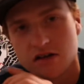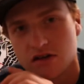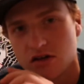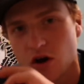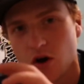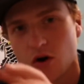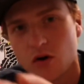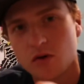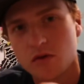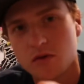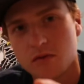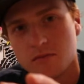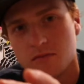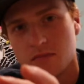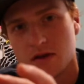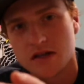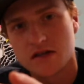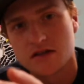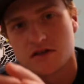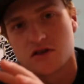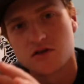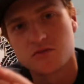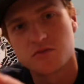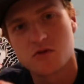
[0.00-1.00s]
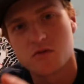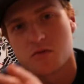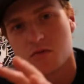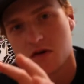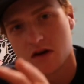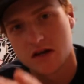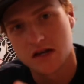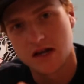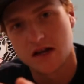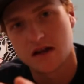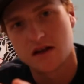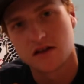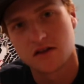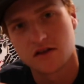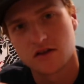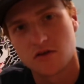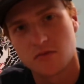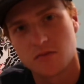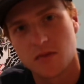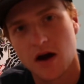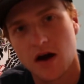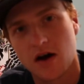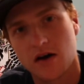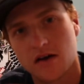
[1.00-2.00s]
don't be super particular
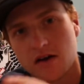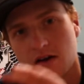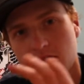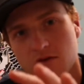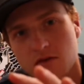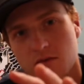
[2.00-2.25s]
about it.